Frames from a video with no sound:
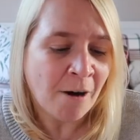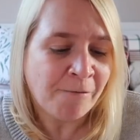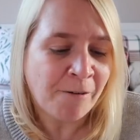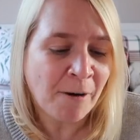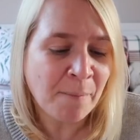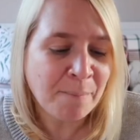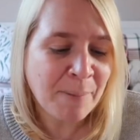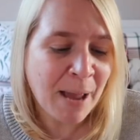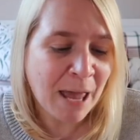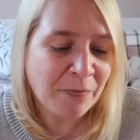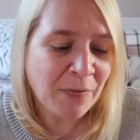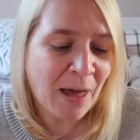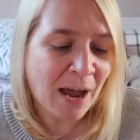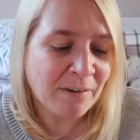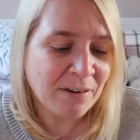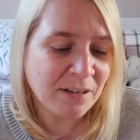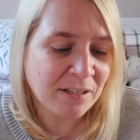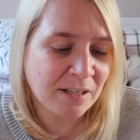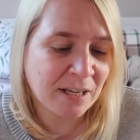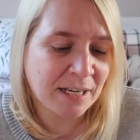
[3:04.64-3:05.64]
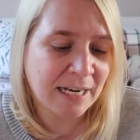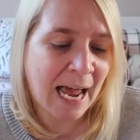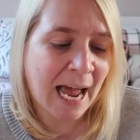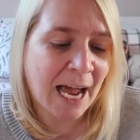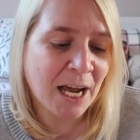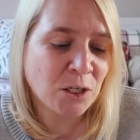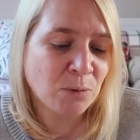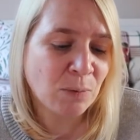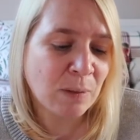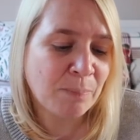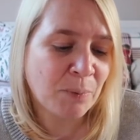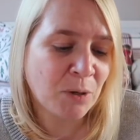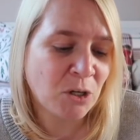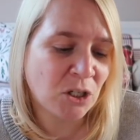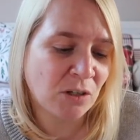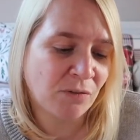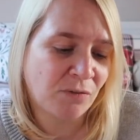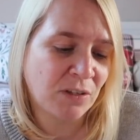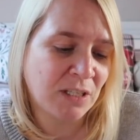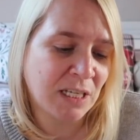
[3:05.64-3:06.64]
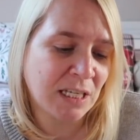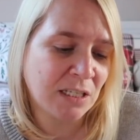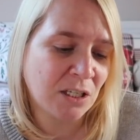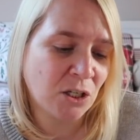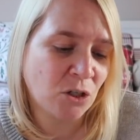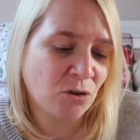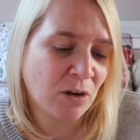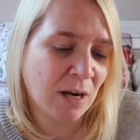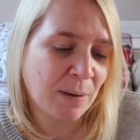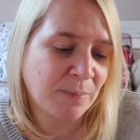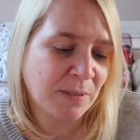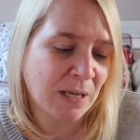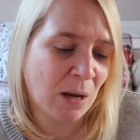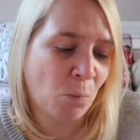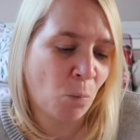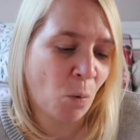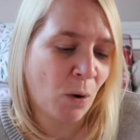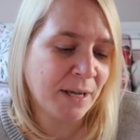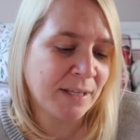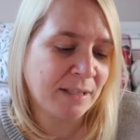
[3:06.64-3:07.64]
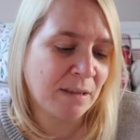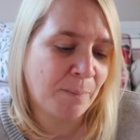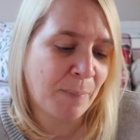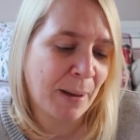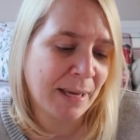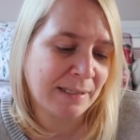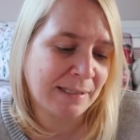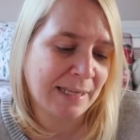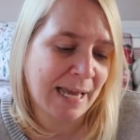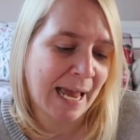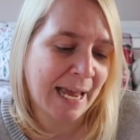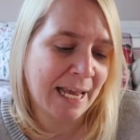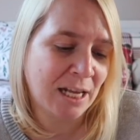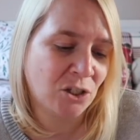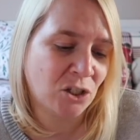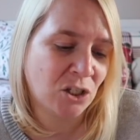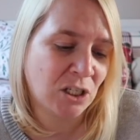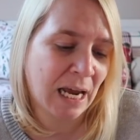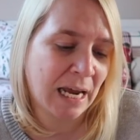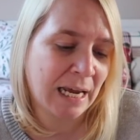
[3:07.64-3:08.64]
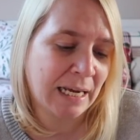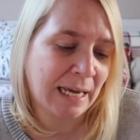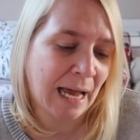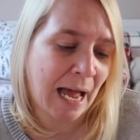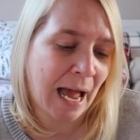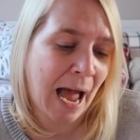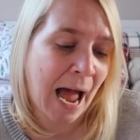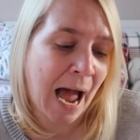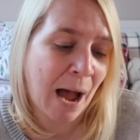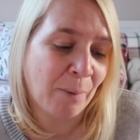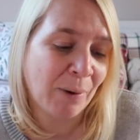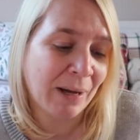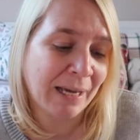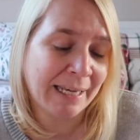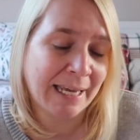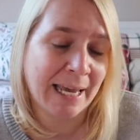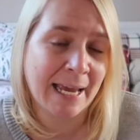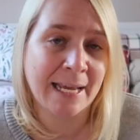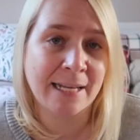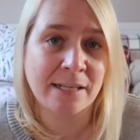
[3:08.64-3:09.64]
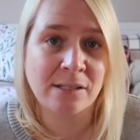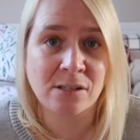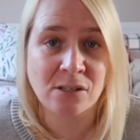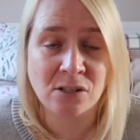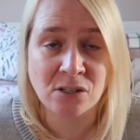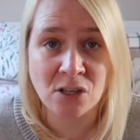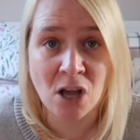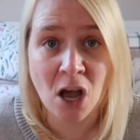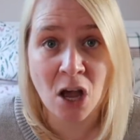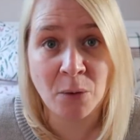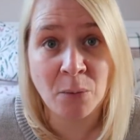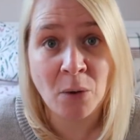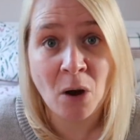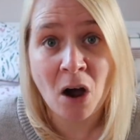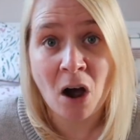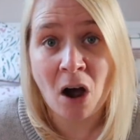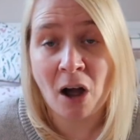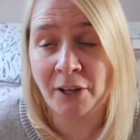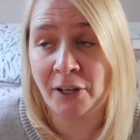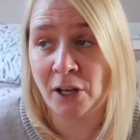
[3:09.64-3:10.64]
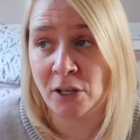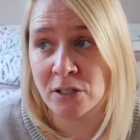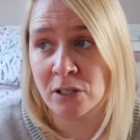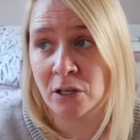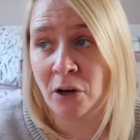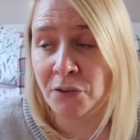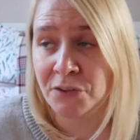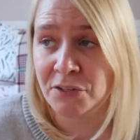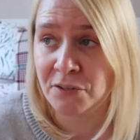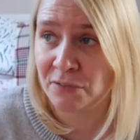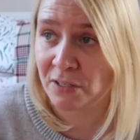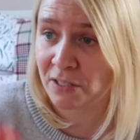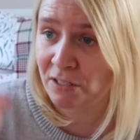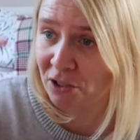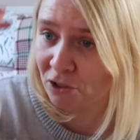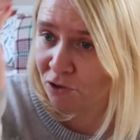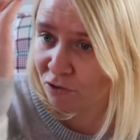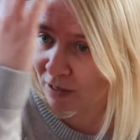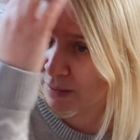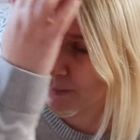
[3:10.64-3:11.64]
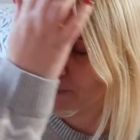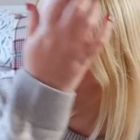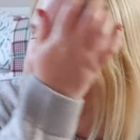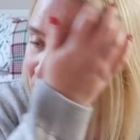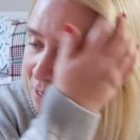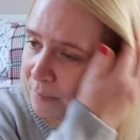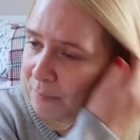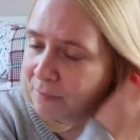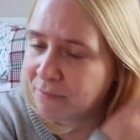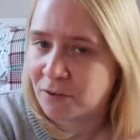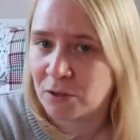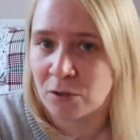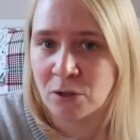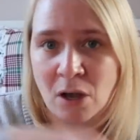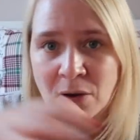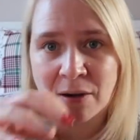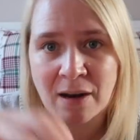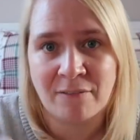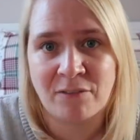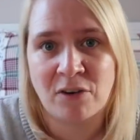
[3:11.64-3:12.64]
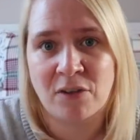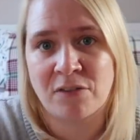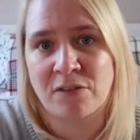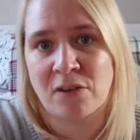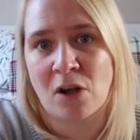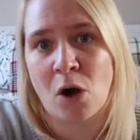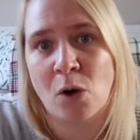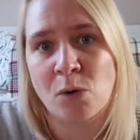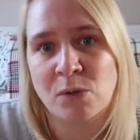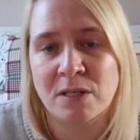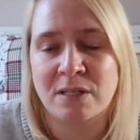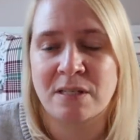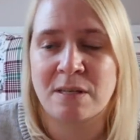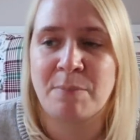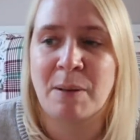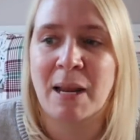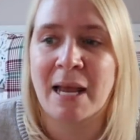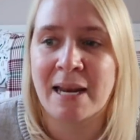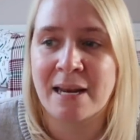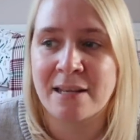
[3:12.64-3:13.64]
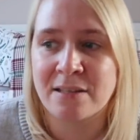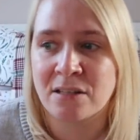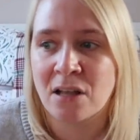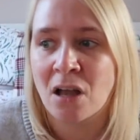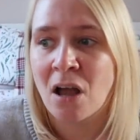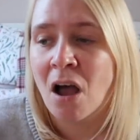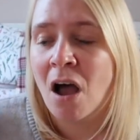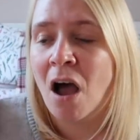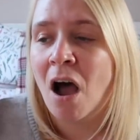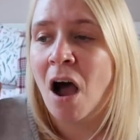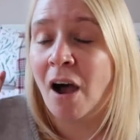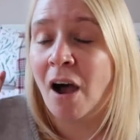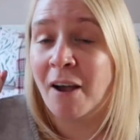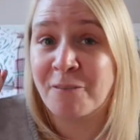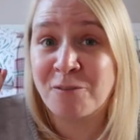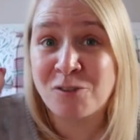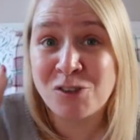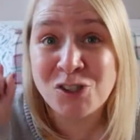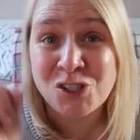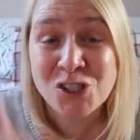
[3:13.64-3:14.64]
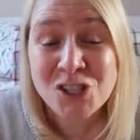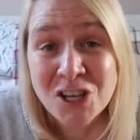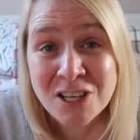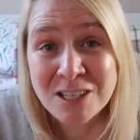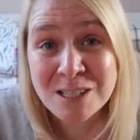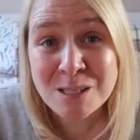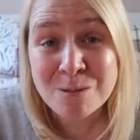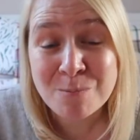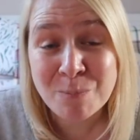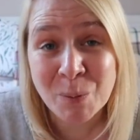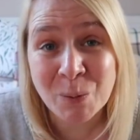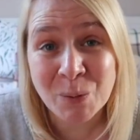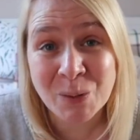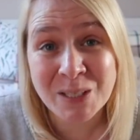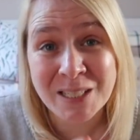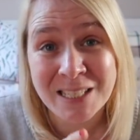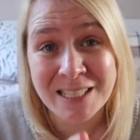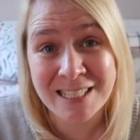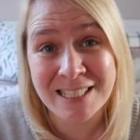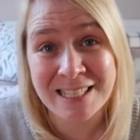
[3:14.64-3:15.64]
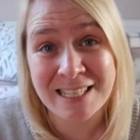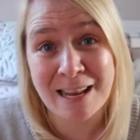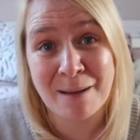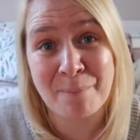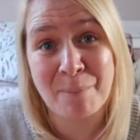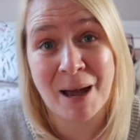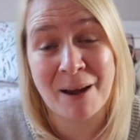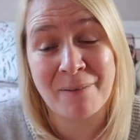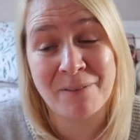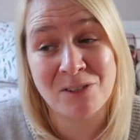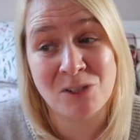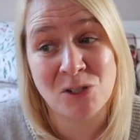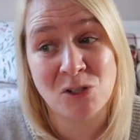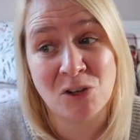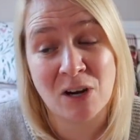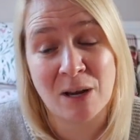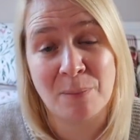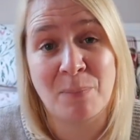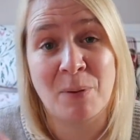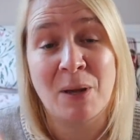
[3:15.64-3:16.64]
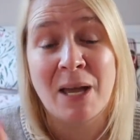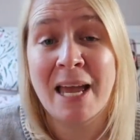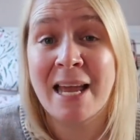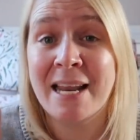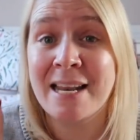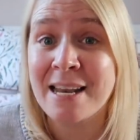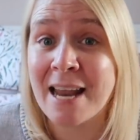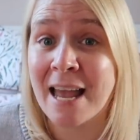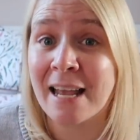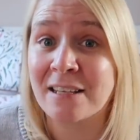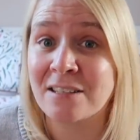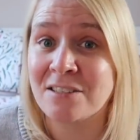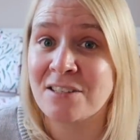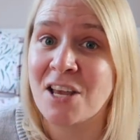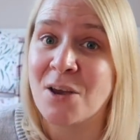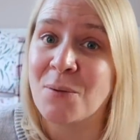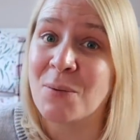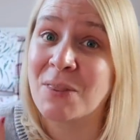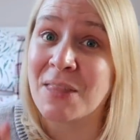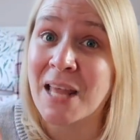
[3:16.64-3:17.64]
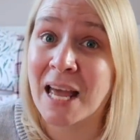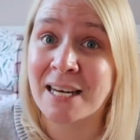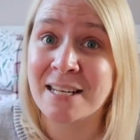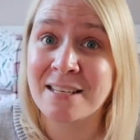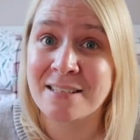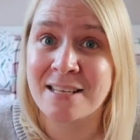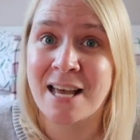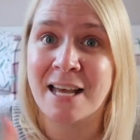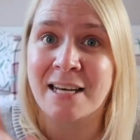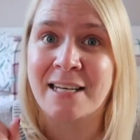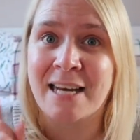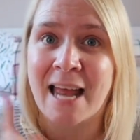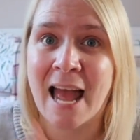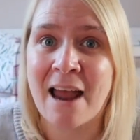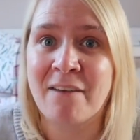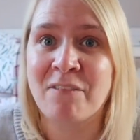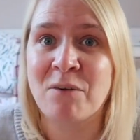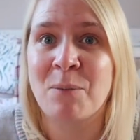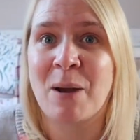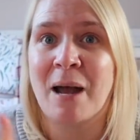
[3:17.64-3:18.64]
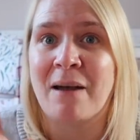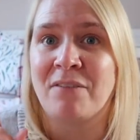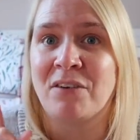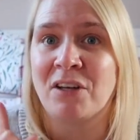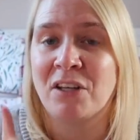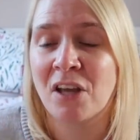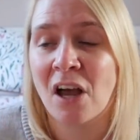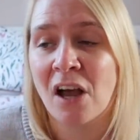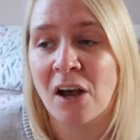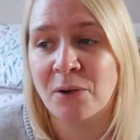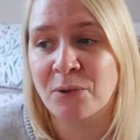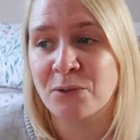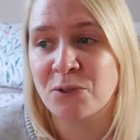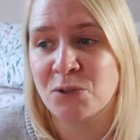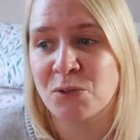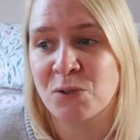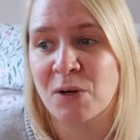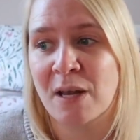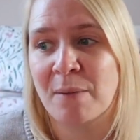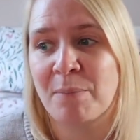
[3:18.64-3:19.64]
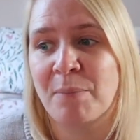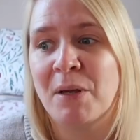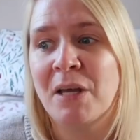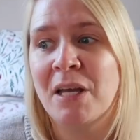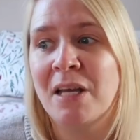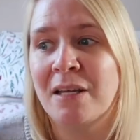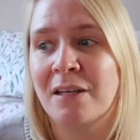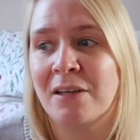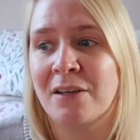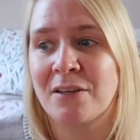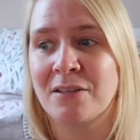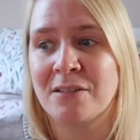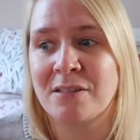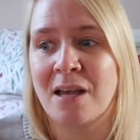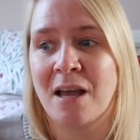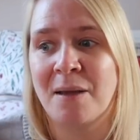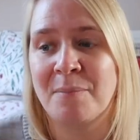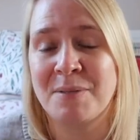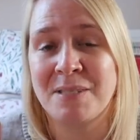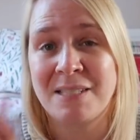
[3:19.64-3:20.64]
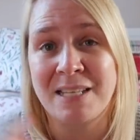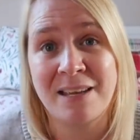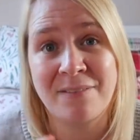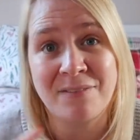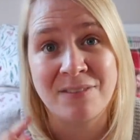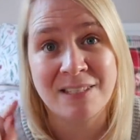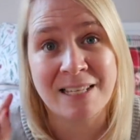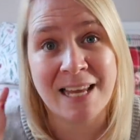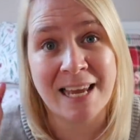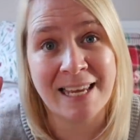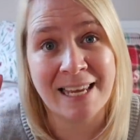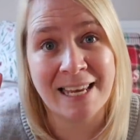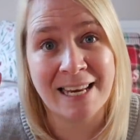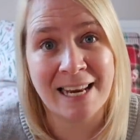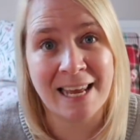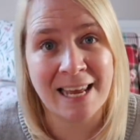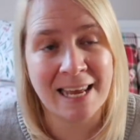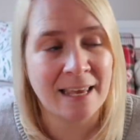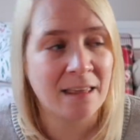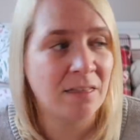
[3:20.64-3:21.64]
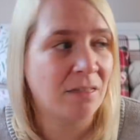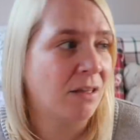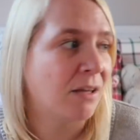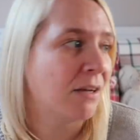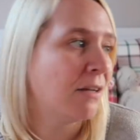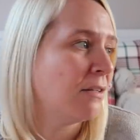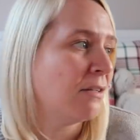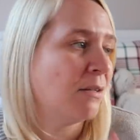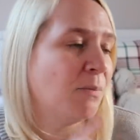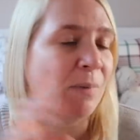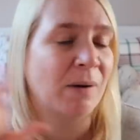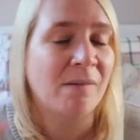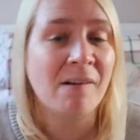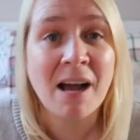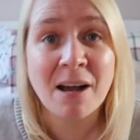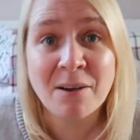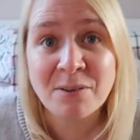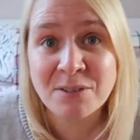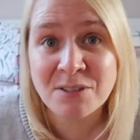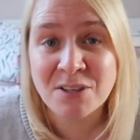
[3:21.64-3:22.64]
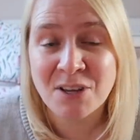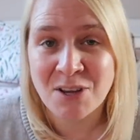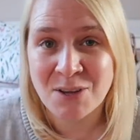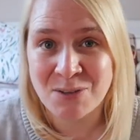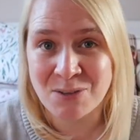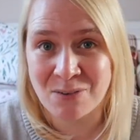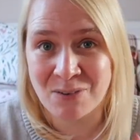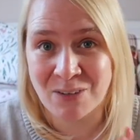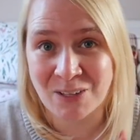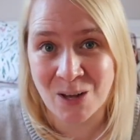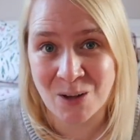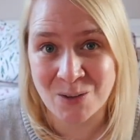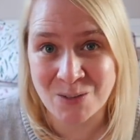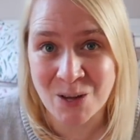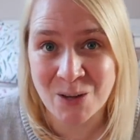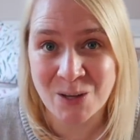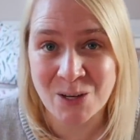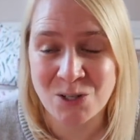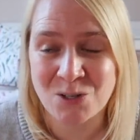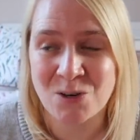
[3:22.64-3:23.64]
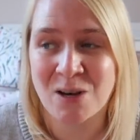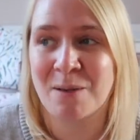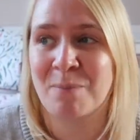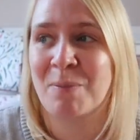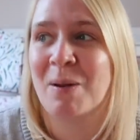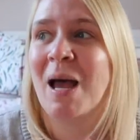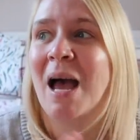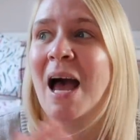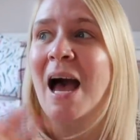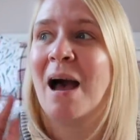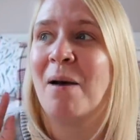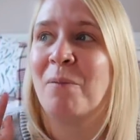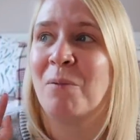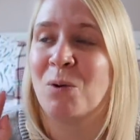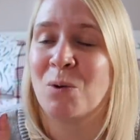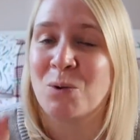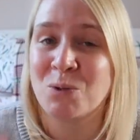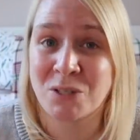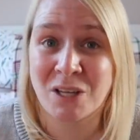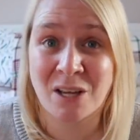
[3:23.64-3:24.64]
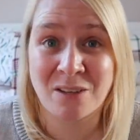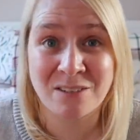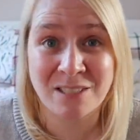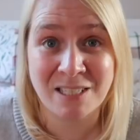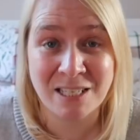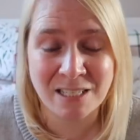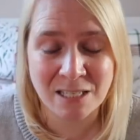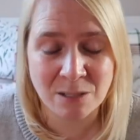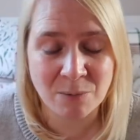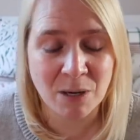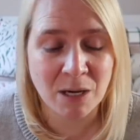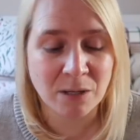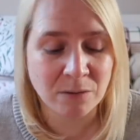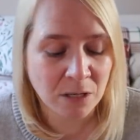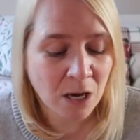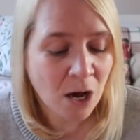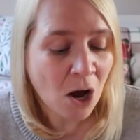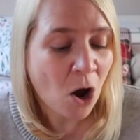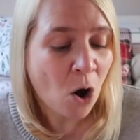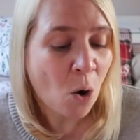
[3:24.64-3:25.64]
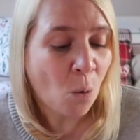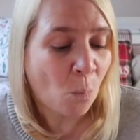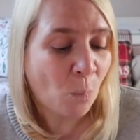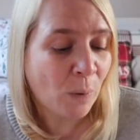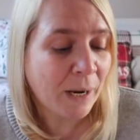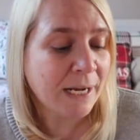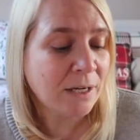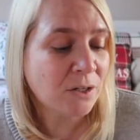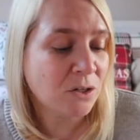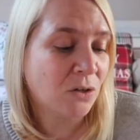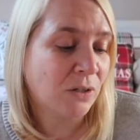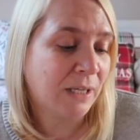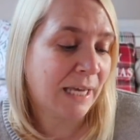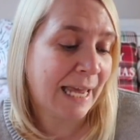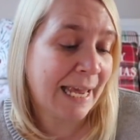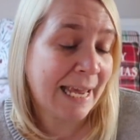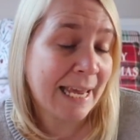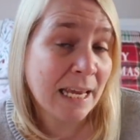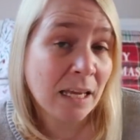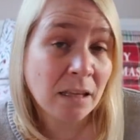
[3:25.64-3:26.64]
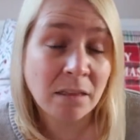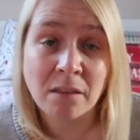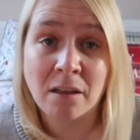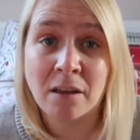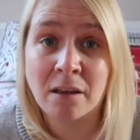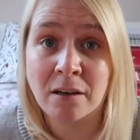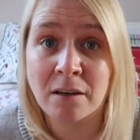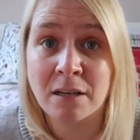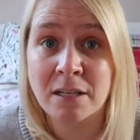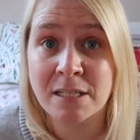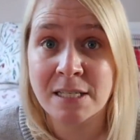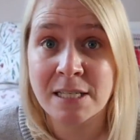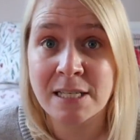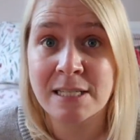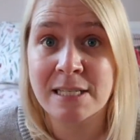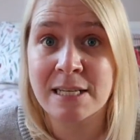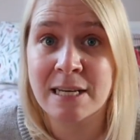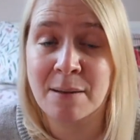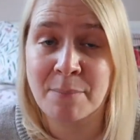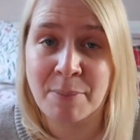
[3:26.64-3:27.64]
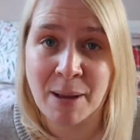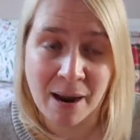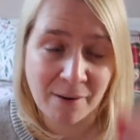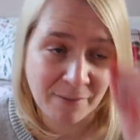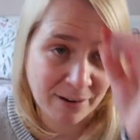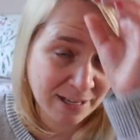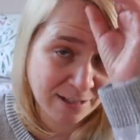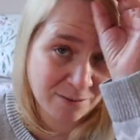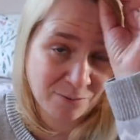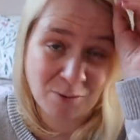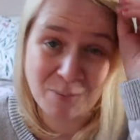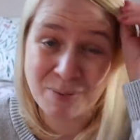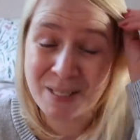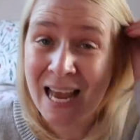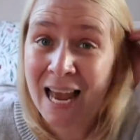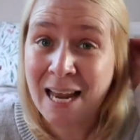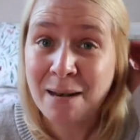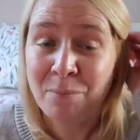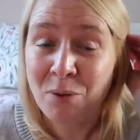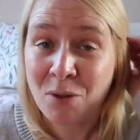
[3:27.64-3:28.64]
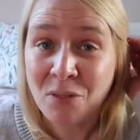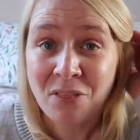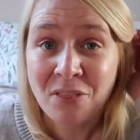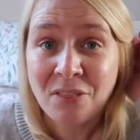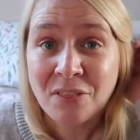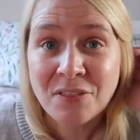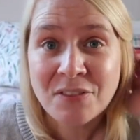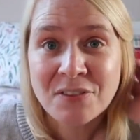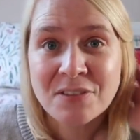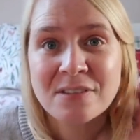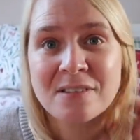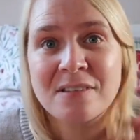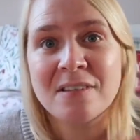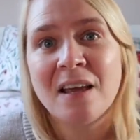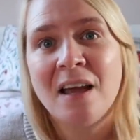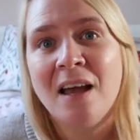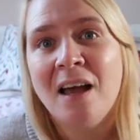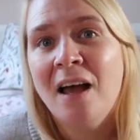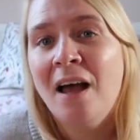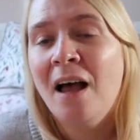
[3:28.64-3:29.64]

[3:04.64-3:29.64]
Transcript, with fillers: From Beth Harrison, how do we budget for Disney trips and what is the best age to take our kids? So I go to lots of Disney trips. Um, if you go and have a look, there's a whole Disney playlist. I've just booked a Disneyland Paris trip next year with Nanny San and Erin. We're having a girls trip because um, Stephen's taking Ethan somewhere else. They're on a girls only trip and we're also going to Disney World. We took Ethan to Disneyland Paris from 10 months